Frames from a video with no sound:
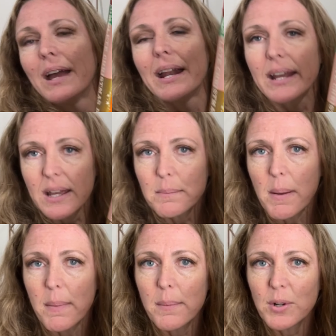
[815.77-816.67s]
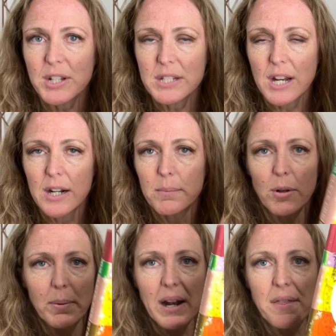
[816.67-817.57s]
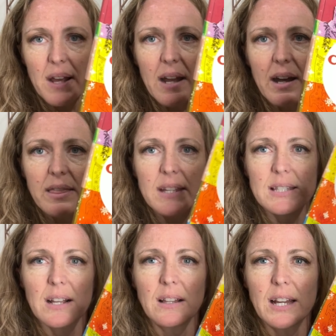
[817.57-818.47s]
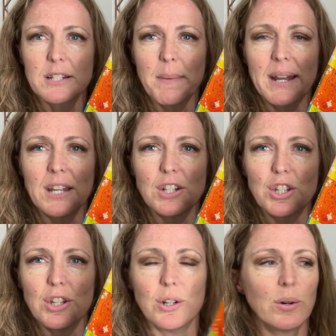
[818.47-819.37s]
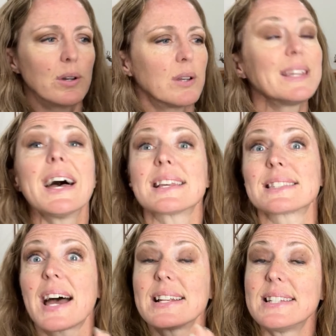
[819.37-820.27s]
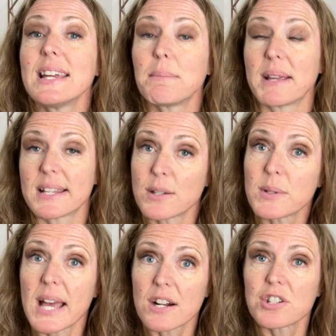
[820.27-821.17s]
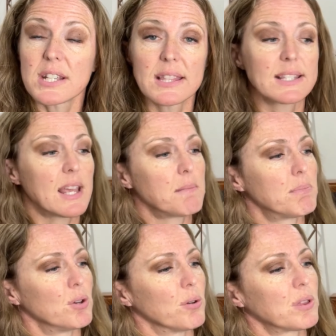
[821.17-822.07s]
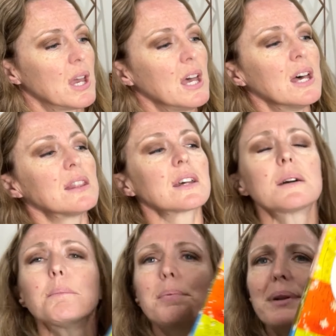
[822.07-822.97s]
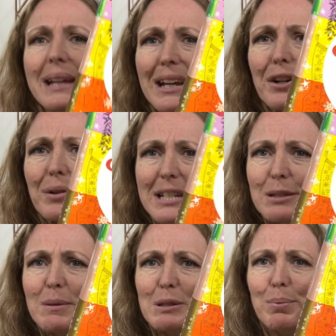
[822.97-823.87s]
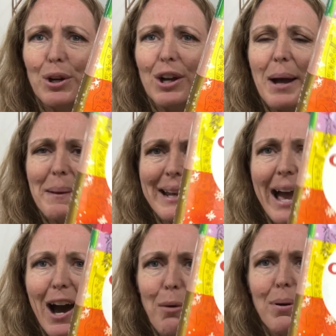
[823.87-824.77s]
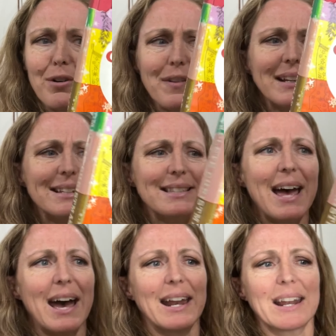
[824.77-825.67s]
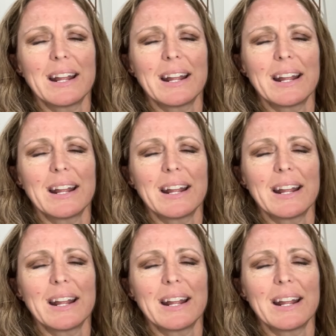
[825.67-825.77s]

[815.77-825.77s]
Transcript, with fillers: And again, my memory is terrible, but I think I got this at Collectamania too. Yes, I did because it was actually in the same booth. The complete Christmas book. I mean, how perfect is that?